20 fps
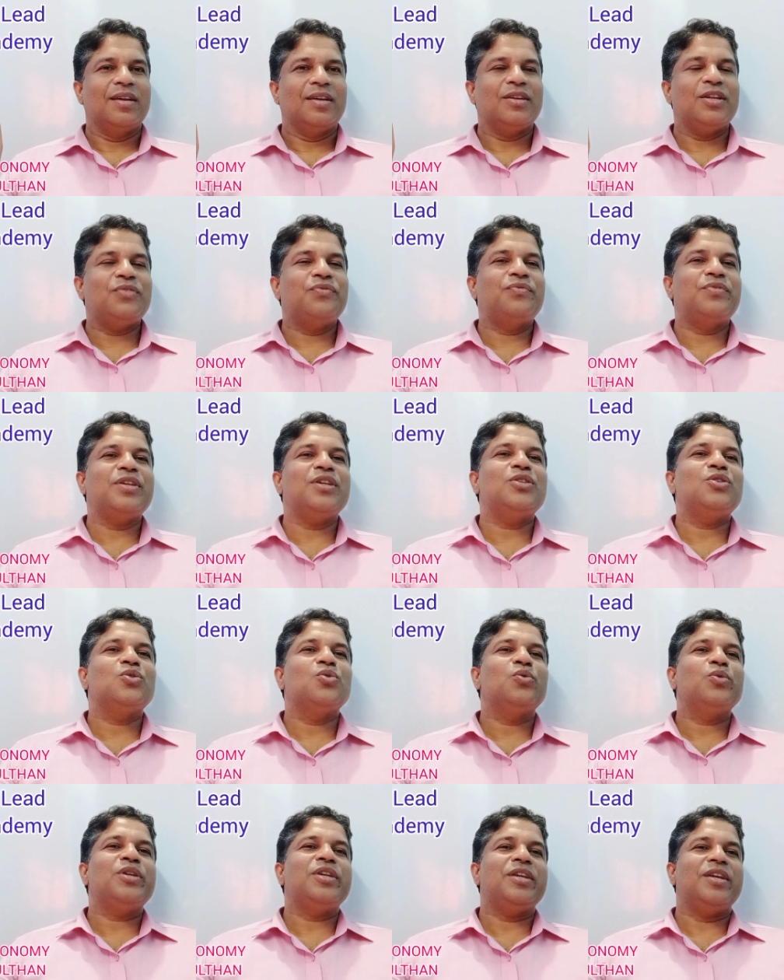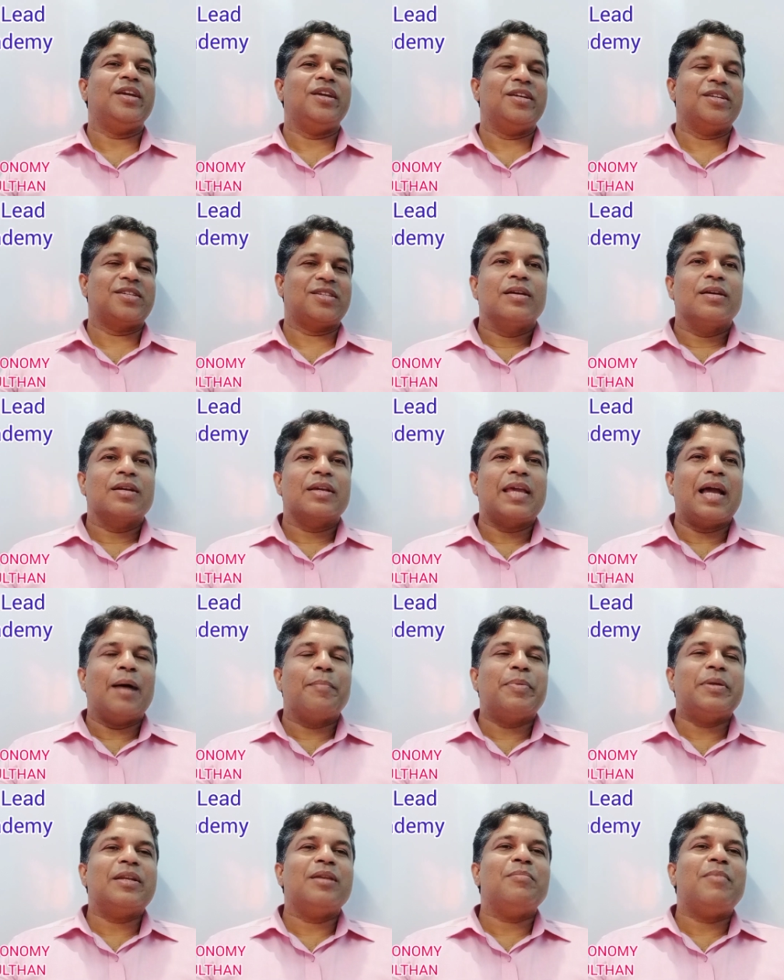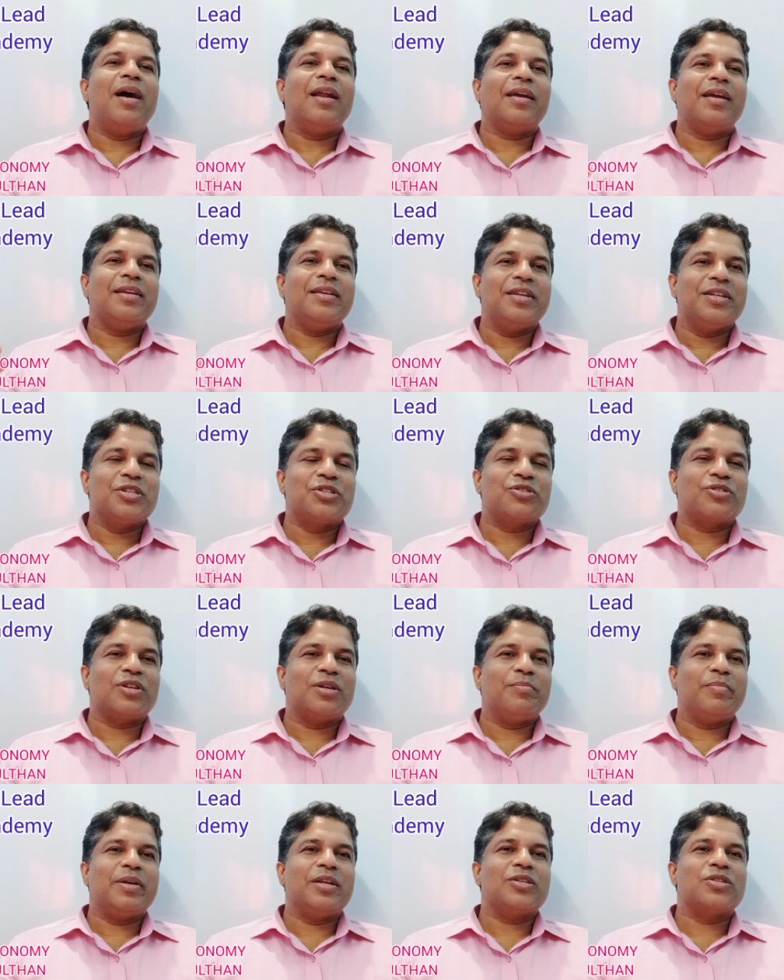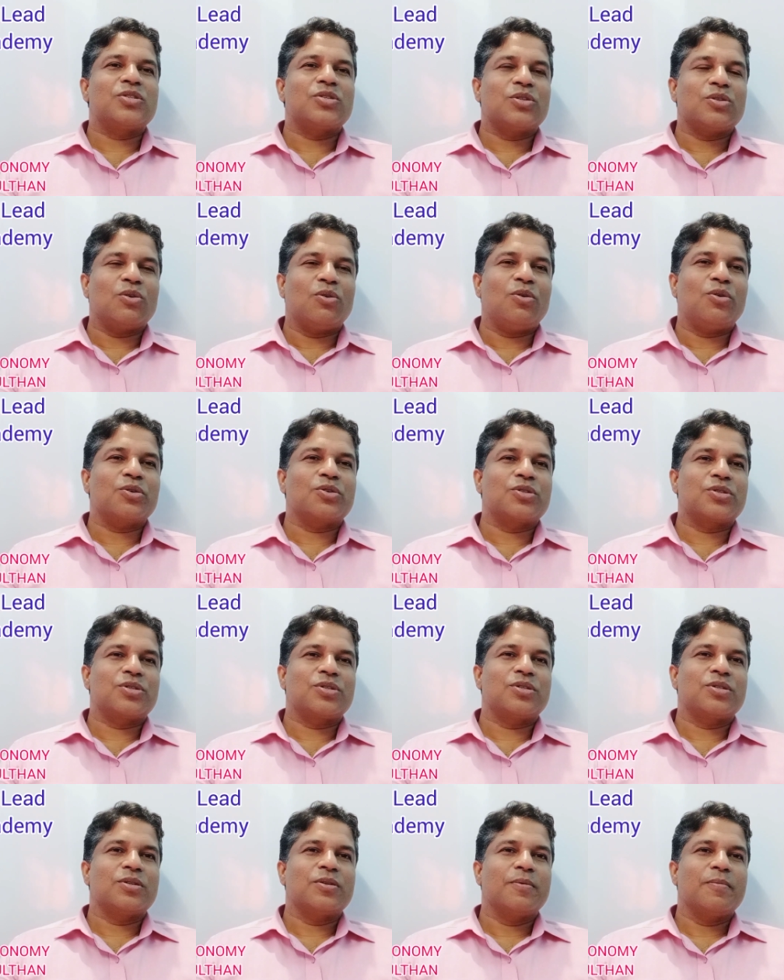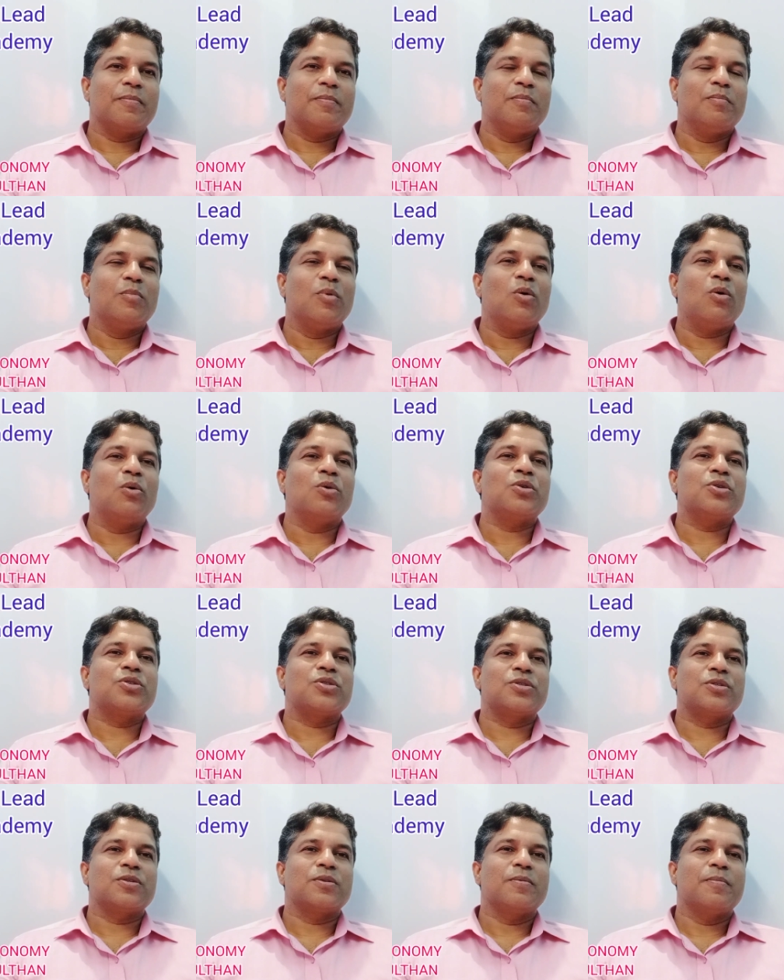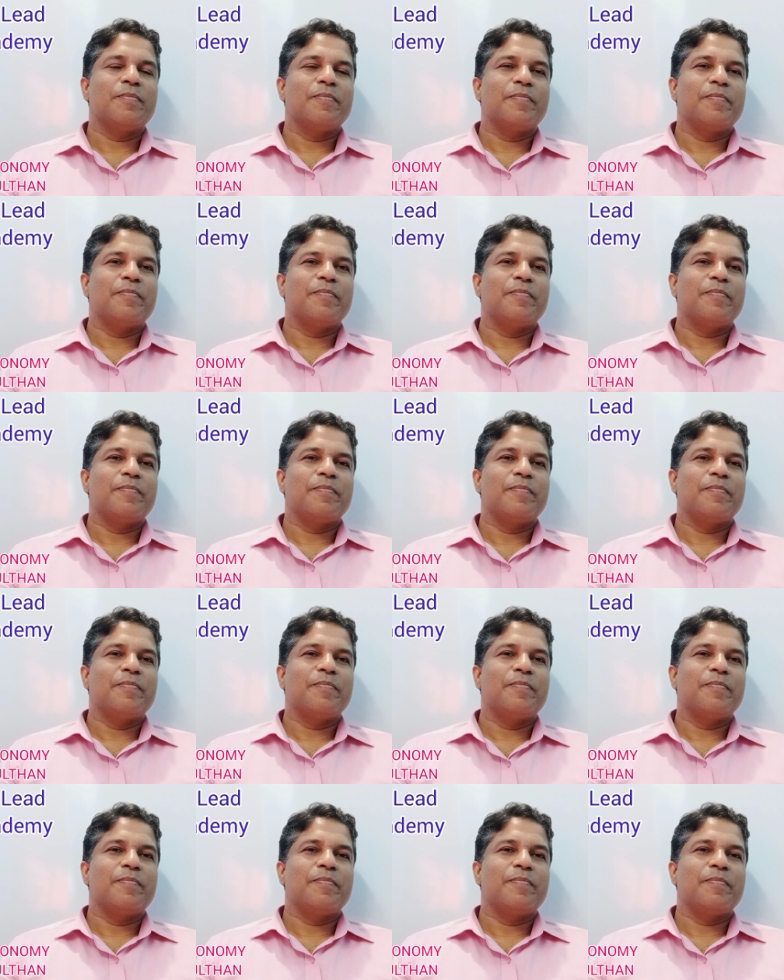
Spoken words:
Nifty Junior, capital market instruments, stocks, bonds,